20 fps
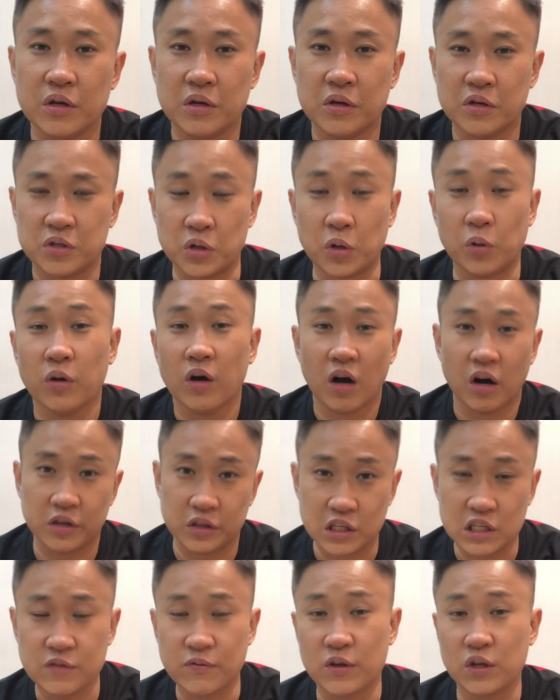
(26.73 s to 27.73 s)
So on
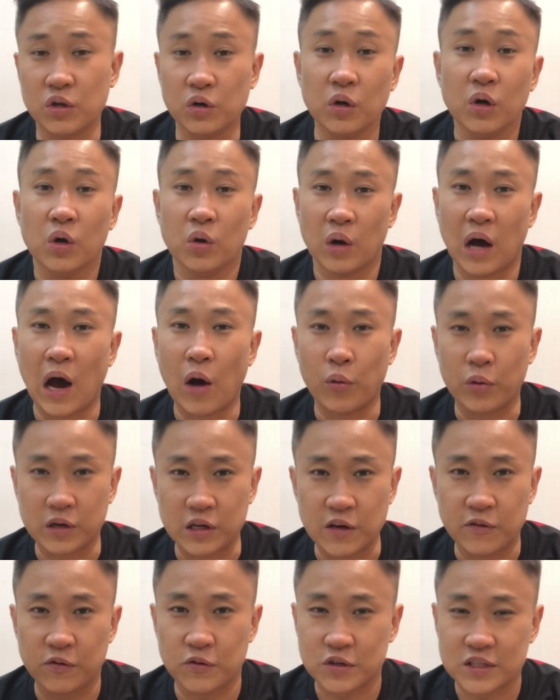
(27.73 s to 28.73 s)
this video, I will
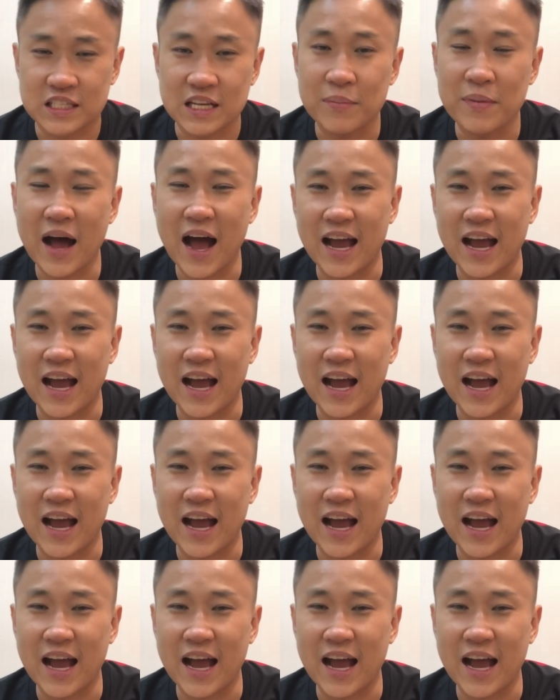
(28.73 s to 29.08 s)
give you some